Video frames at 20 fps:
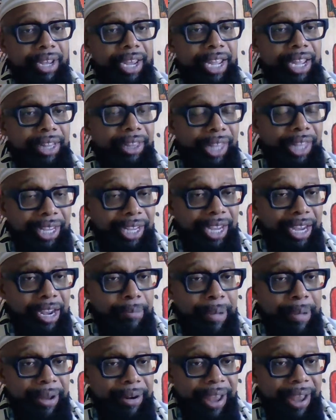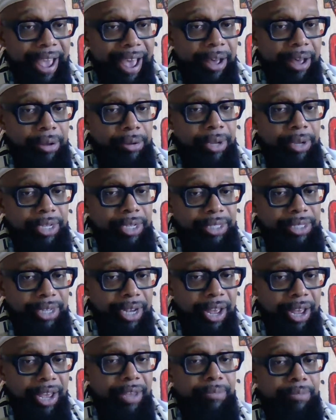and thinking about how
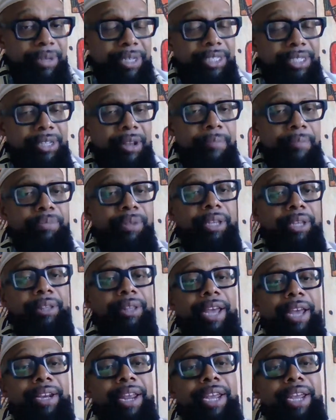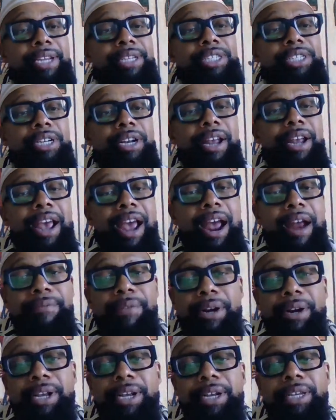time is something that ancient
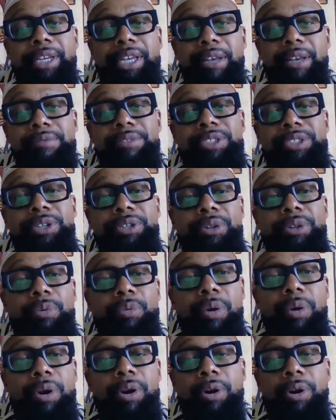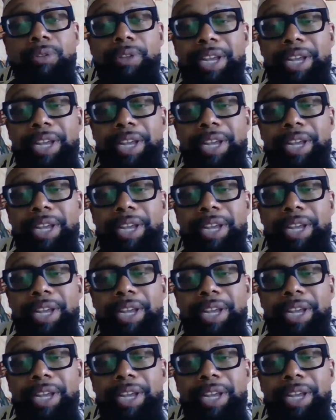Africa gives to the world.